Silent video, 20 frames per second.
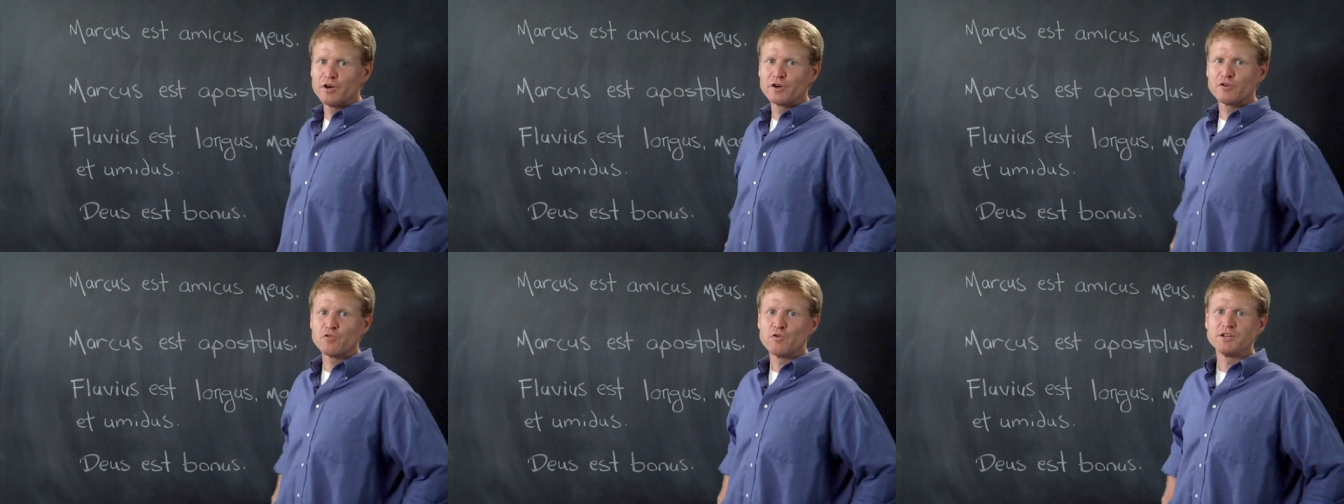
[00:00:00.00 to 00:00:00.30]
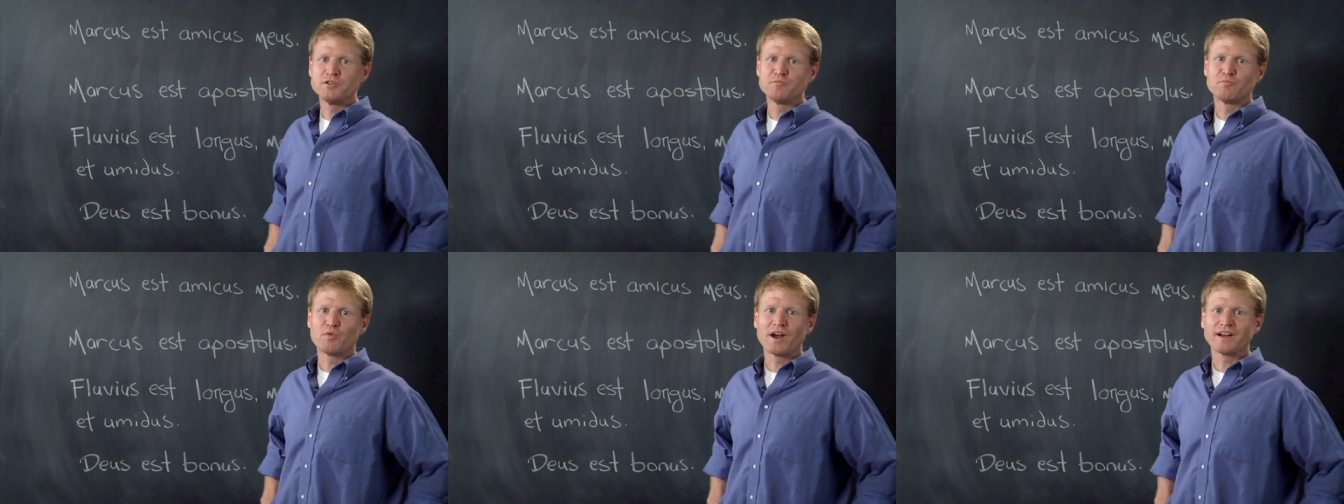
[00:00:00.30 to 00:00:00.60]
are
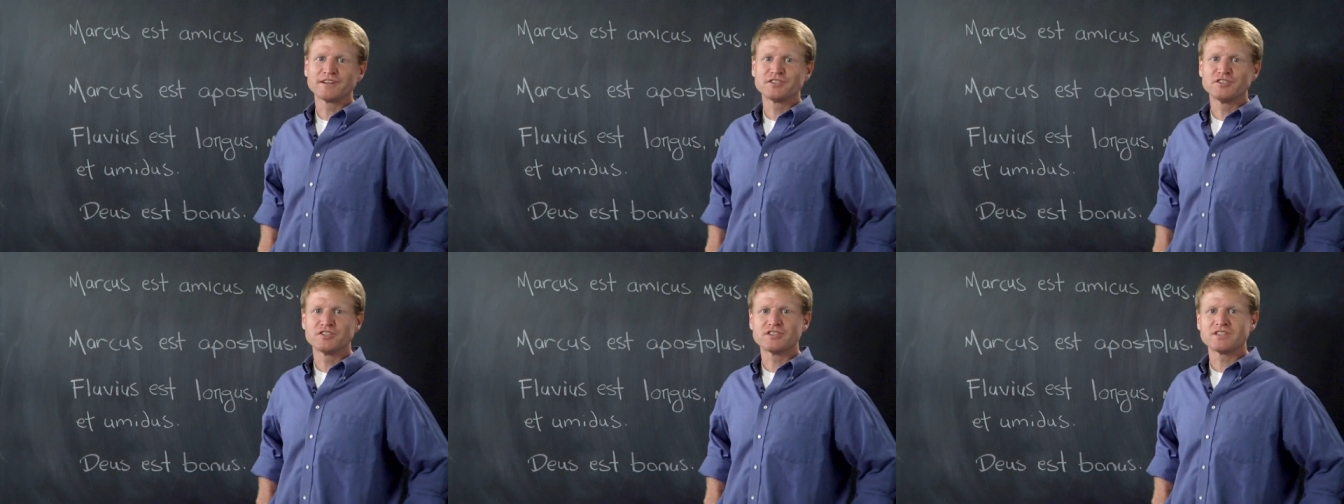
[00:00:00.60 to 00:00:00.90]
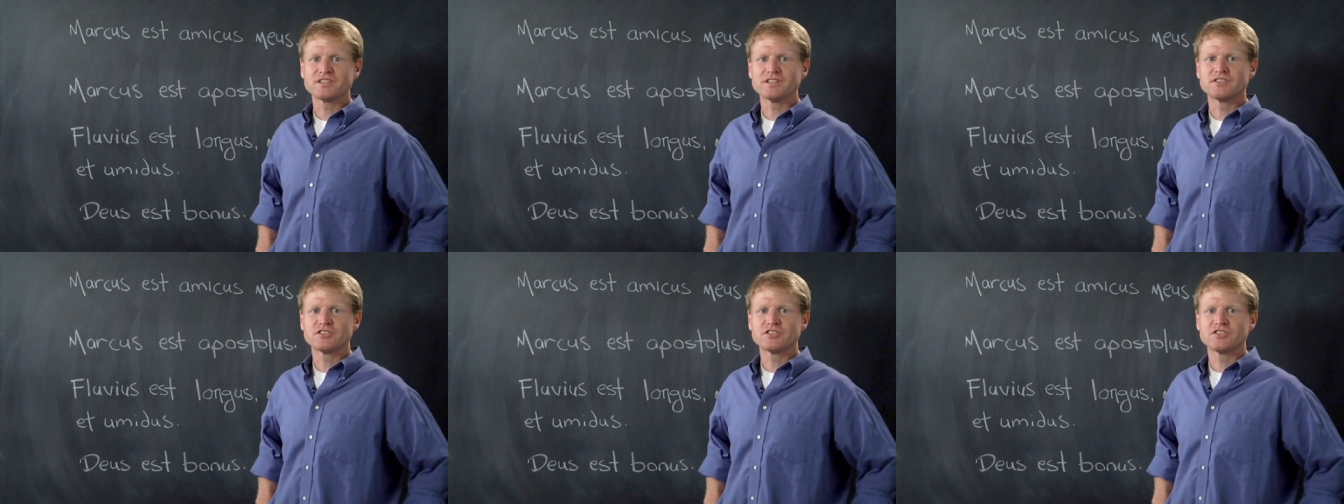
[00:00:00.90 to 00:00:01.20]
going to
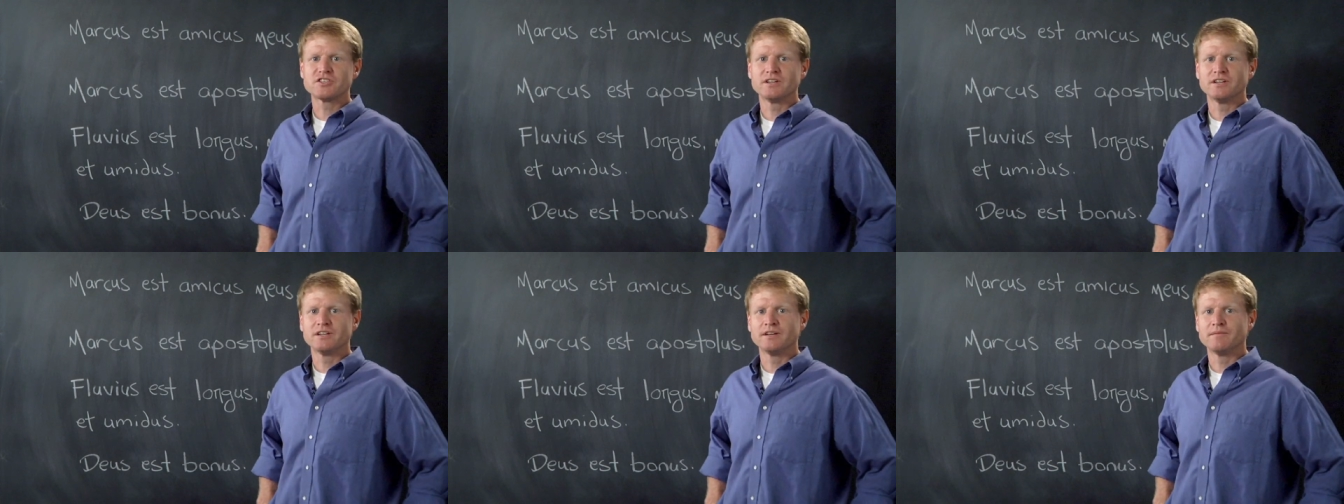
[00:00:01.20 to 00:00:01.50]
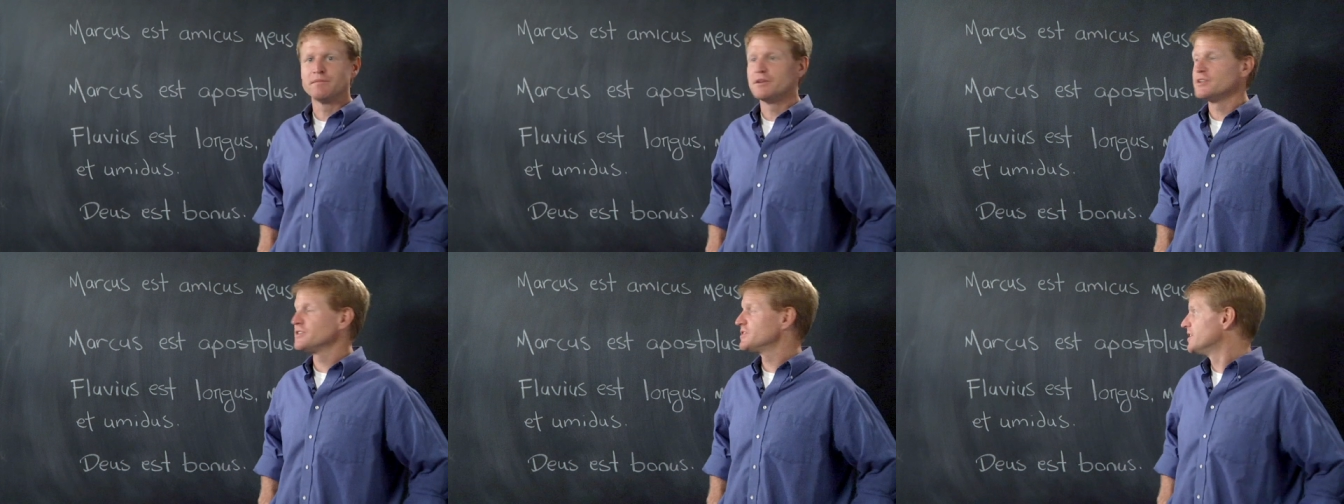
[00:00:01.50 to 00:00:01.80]
practice
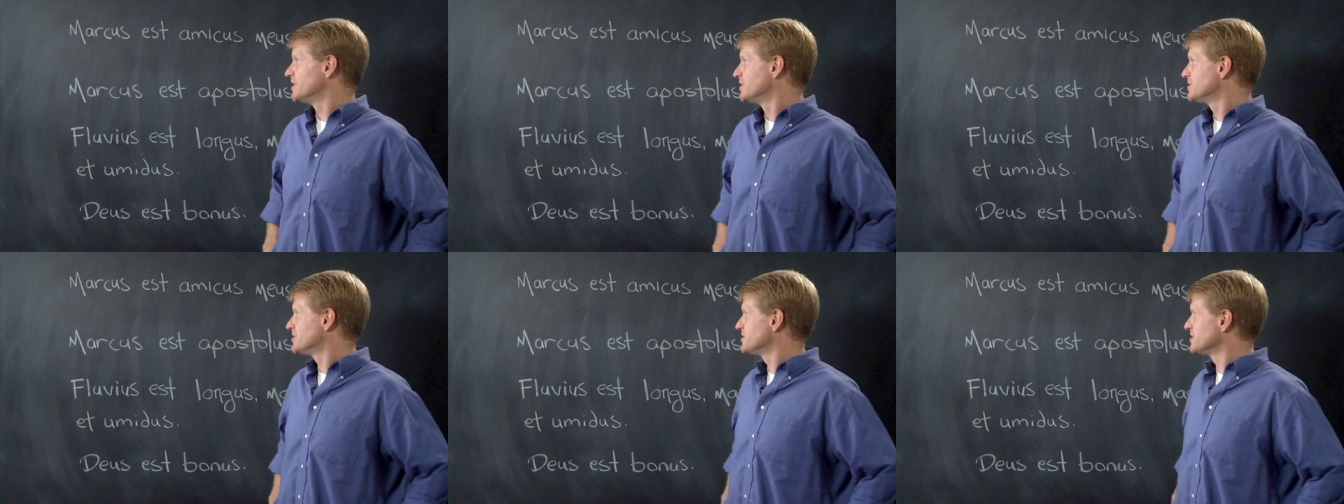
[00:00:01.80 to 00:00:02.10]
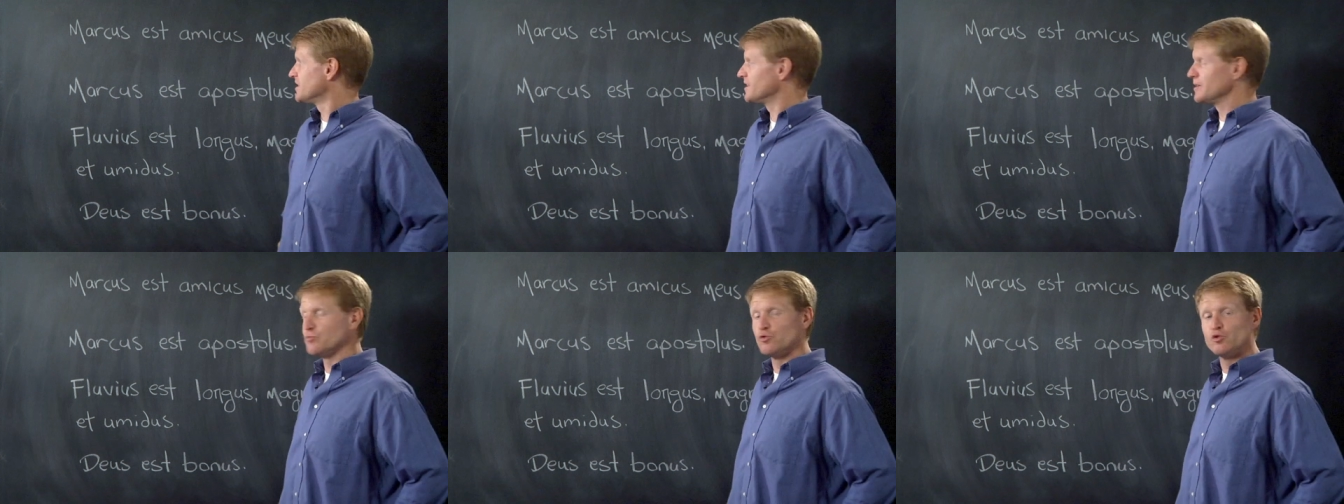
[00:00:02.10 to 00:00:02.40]
some
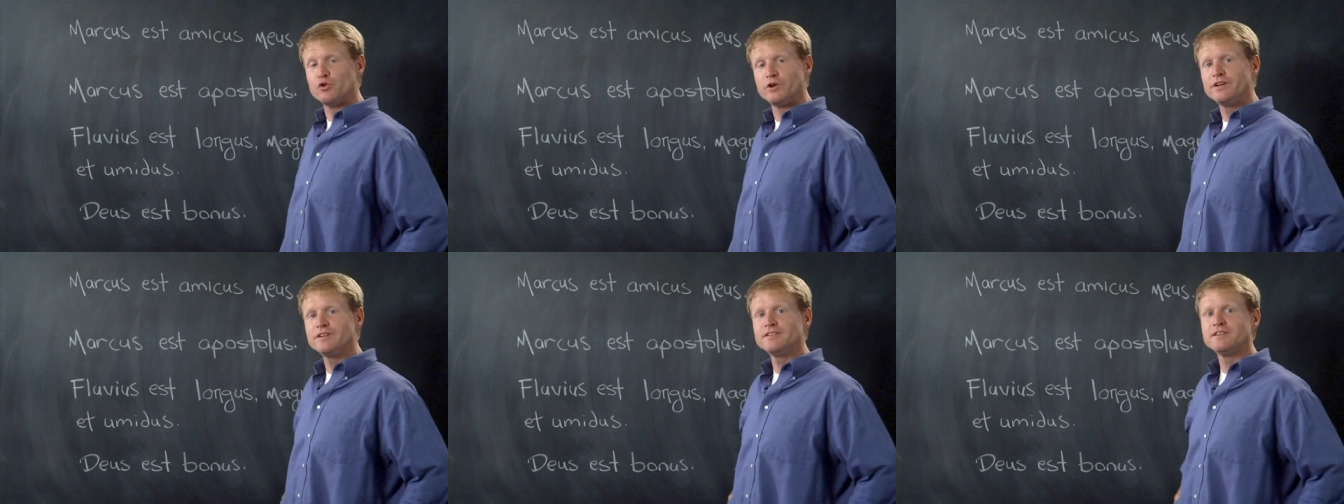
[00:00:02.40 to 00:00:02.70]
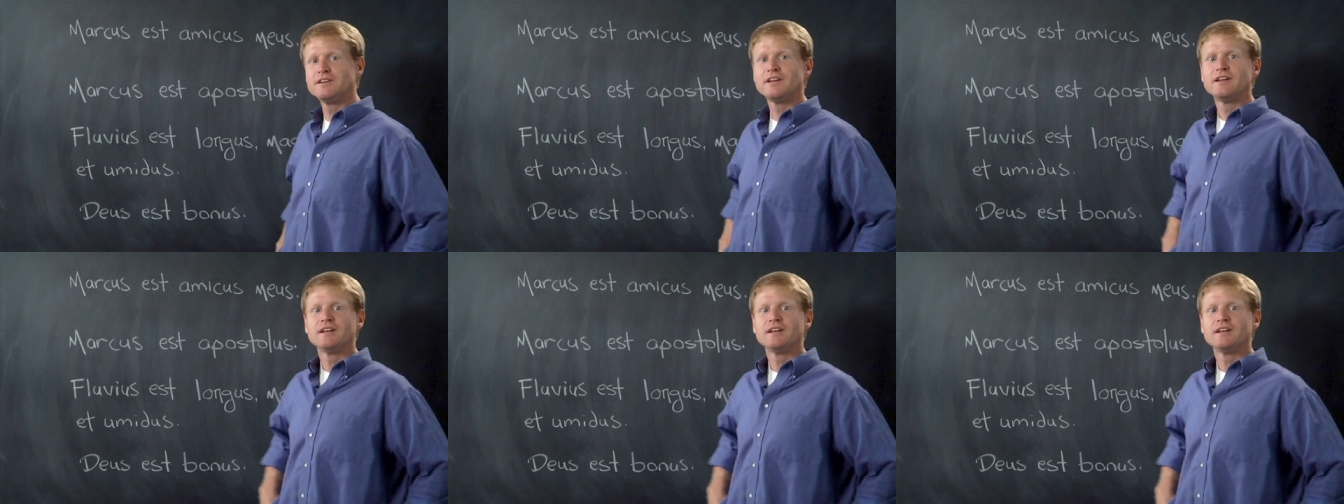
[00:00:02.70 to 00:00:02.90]
sentences on the board.